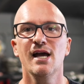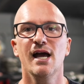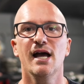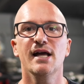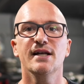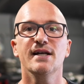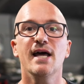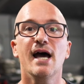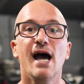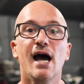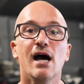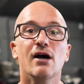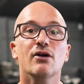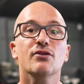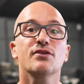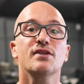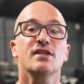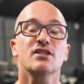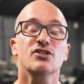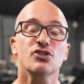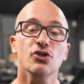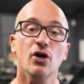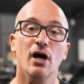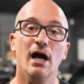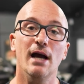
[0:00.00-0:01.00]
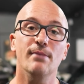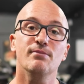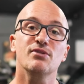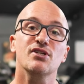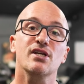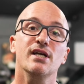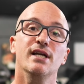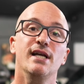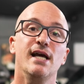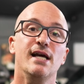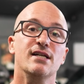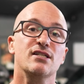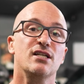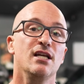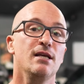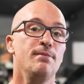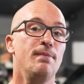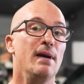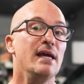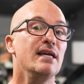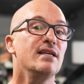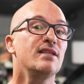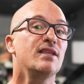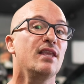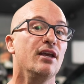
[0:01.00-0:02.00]
and how the times can actually
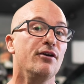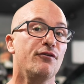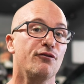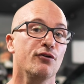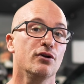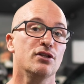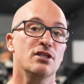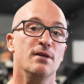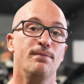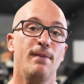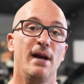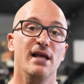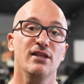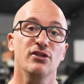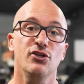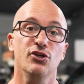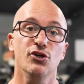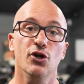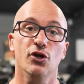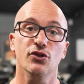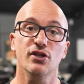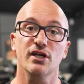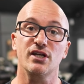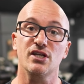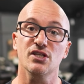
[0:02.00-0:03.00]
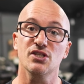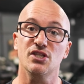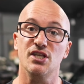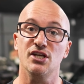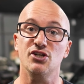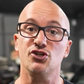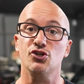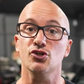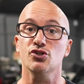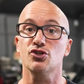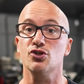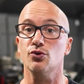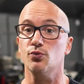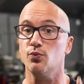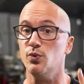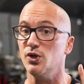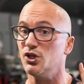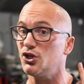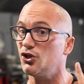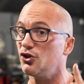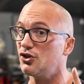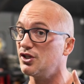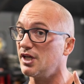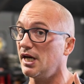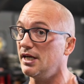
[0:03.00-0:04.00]
be different depending on the conditions at
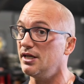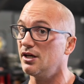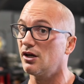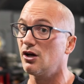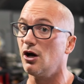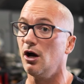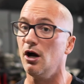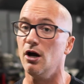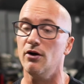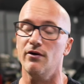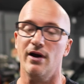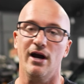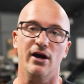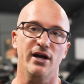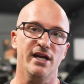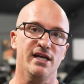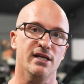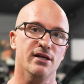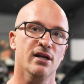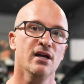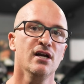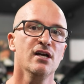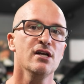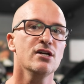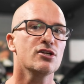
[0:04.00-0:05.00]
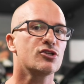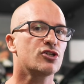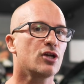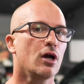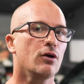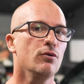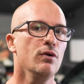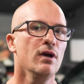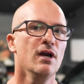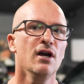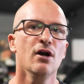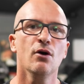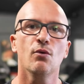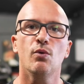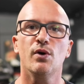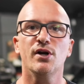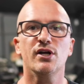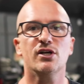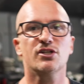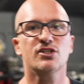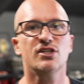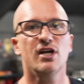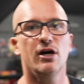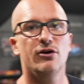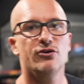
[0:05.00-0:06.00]
which you take the car out in. So when I
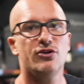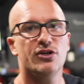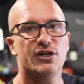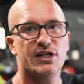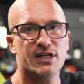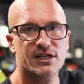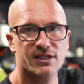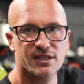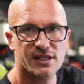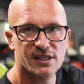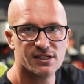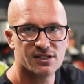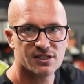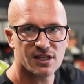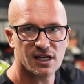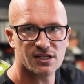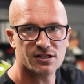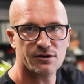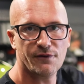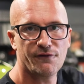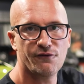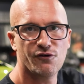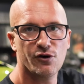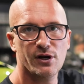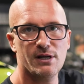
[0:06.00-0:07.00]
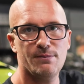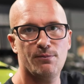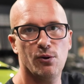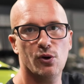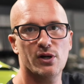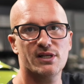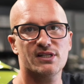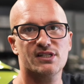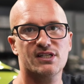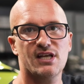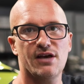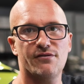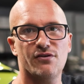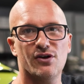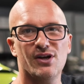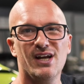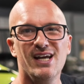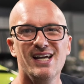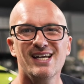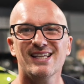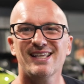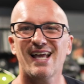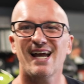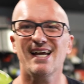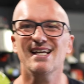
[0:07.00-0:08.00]
tell you that this does a 3.7,
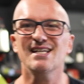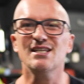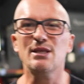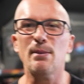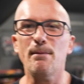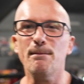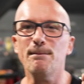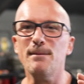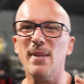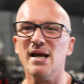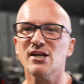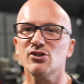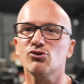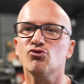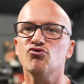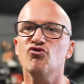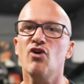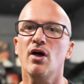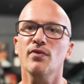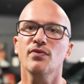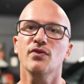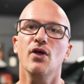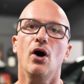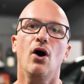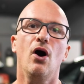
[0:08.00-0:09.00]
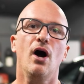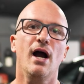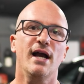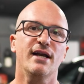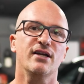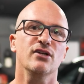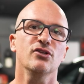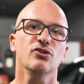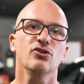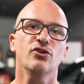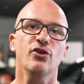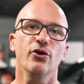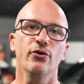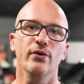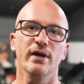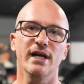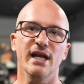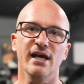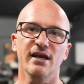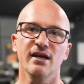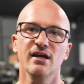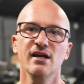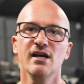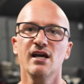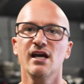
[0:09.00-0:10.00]
that is the best run that I can do in
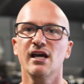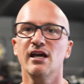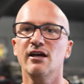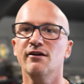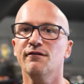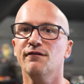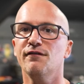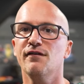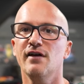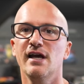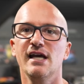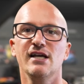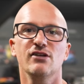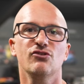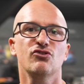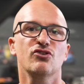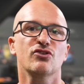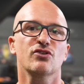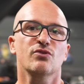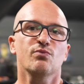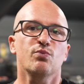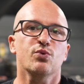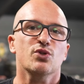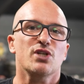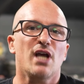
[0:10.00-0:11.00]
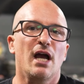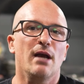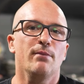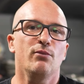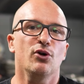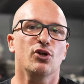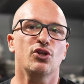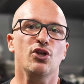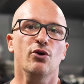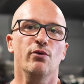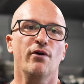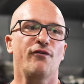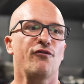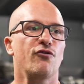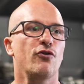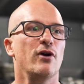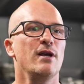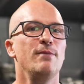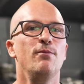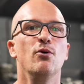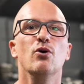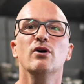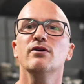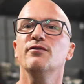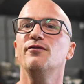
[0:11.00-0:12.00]
it. If it was able to do a
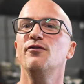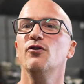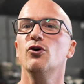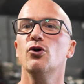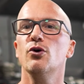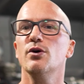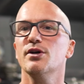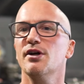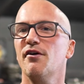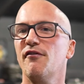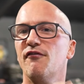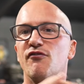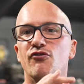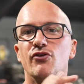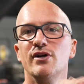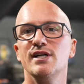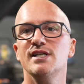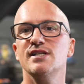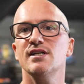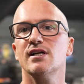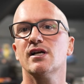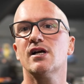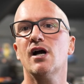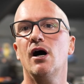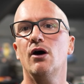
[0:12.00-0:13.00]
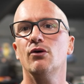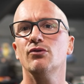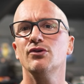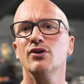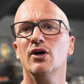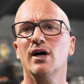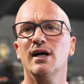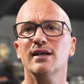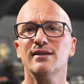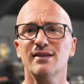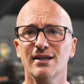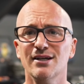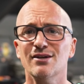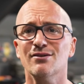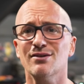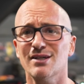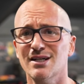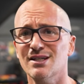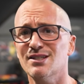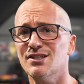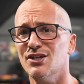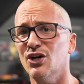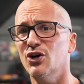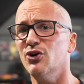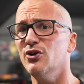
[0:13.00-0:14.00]
3.4 on a freezing cold night, then I'm going
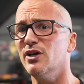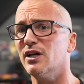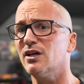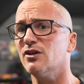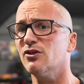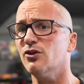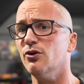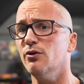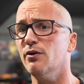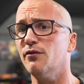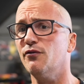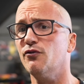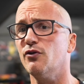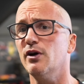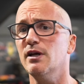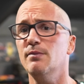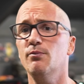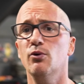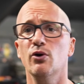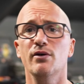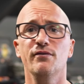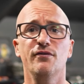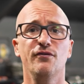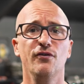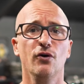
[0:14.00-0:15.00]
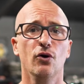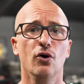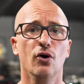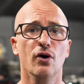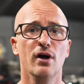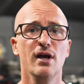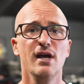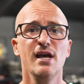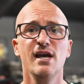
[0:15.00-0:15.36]
to tell you it can do a 3.4.